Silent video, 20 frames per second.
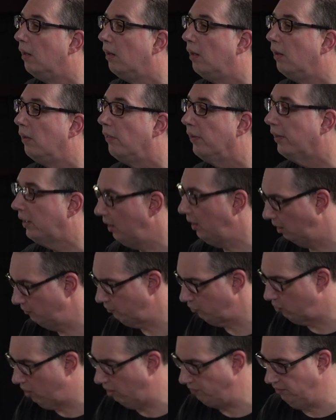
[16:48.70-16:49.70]
the
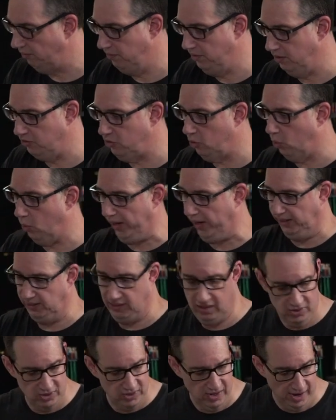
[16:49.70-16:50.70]
cover off of this quite
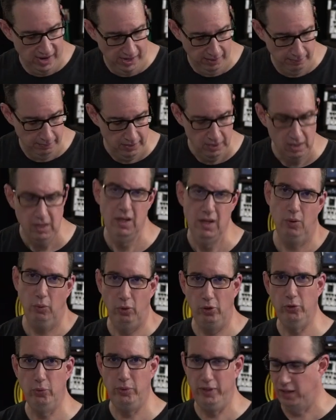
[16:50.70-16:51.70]
this time. We'll
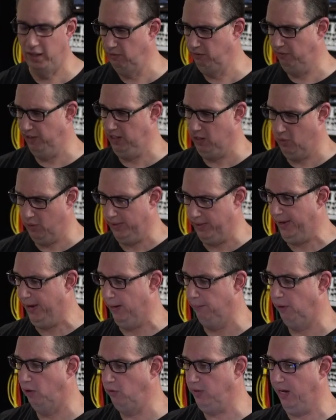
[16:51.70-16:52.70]
do another video on that.
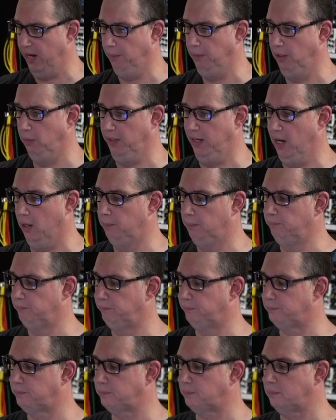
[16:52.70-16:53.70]
Okay, here we go.
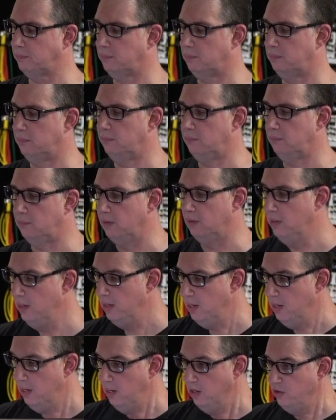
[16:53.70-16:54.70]

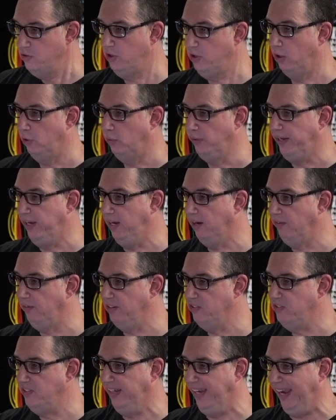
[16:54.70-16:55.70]
So here
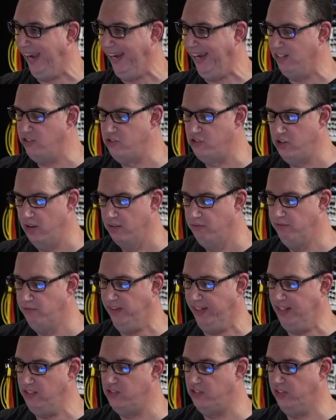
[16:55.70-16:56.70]
is the
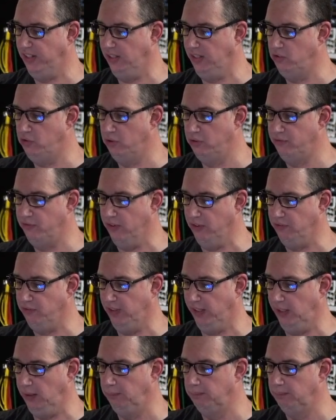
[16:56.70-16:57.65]
HVC 250.